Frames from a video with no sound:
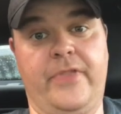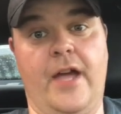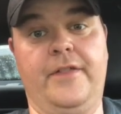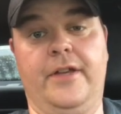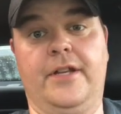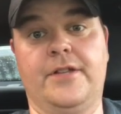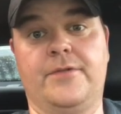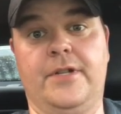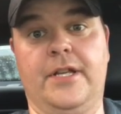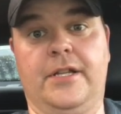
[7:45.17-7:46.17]
I think
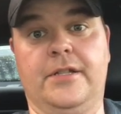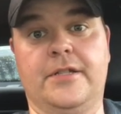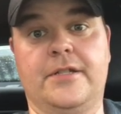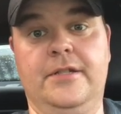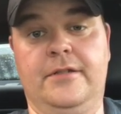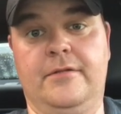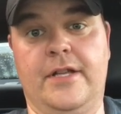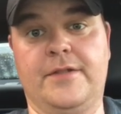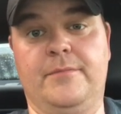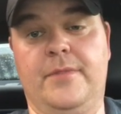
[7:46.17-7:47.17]
that's ridiculous.
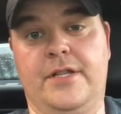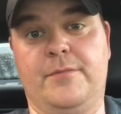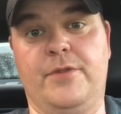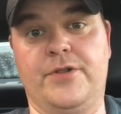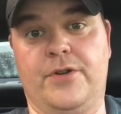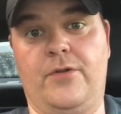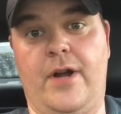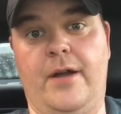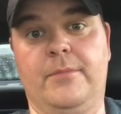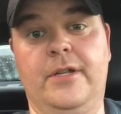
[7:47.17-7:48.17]
That's a bunch of
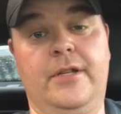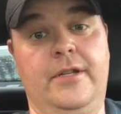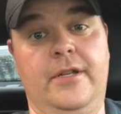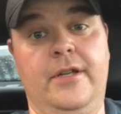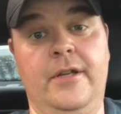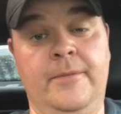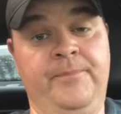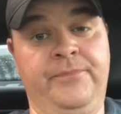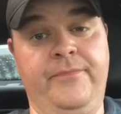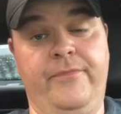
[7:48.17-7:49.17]
crap.
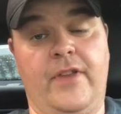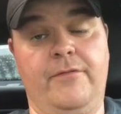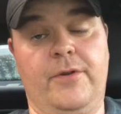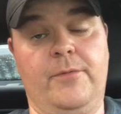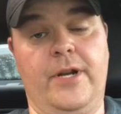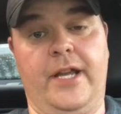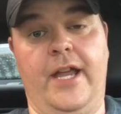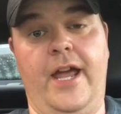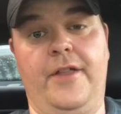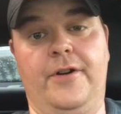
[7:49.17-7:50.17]
From what I
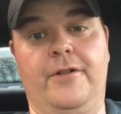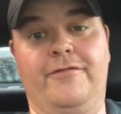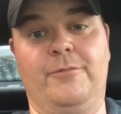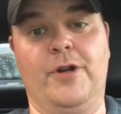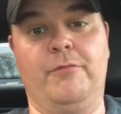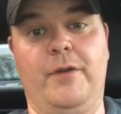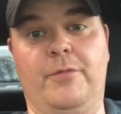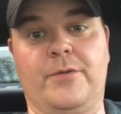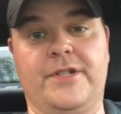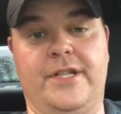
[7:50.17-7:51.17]
gather, from what
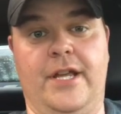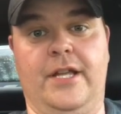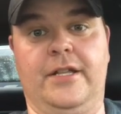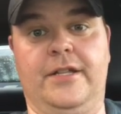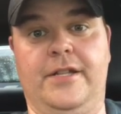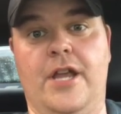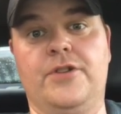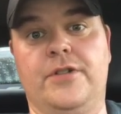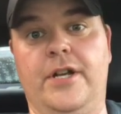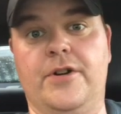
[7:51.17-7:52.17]
people were saying, that the
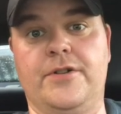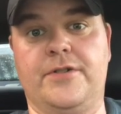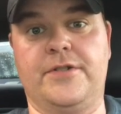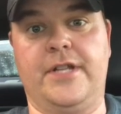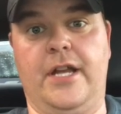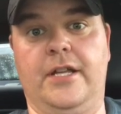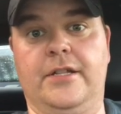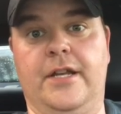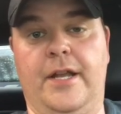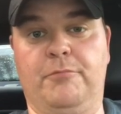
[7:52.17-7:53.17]
engineers are
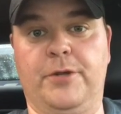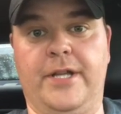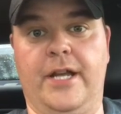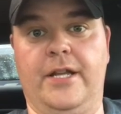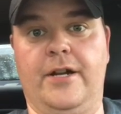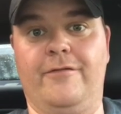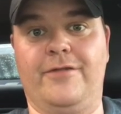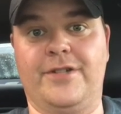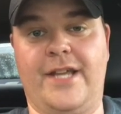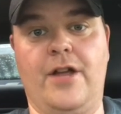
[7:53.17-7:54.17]
stating that they put that in there
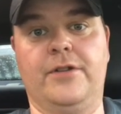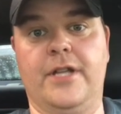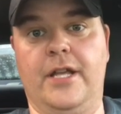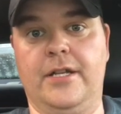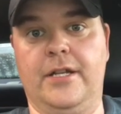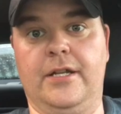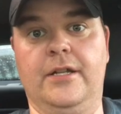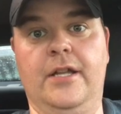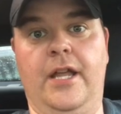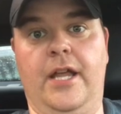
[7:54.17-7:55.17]
for sound
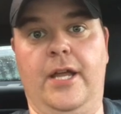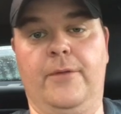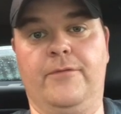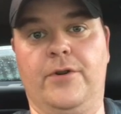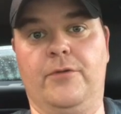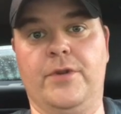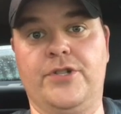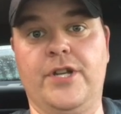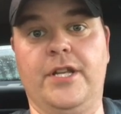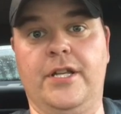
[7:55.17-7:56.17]
deadening and for
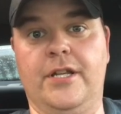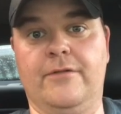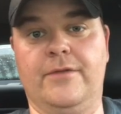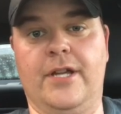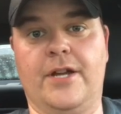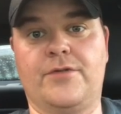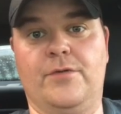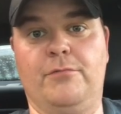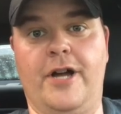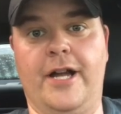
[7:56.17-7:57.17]
rigidity of the
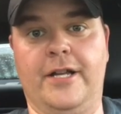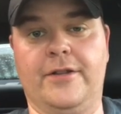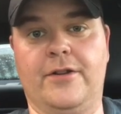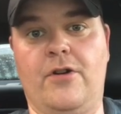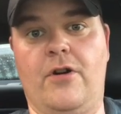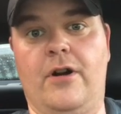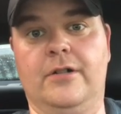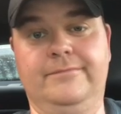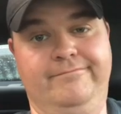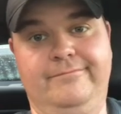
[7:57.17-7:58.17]
actual body of the car.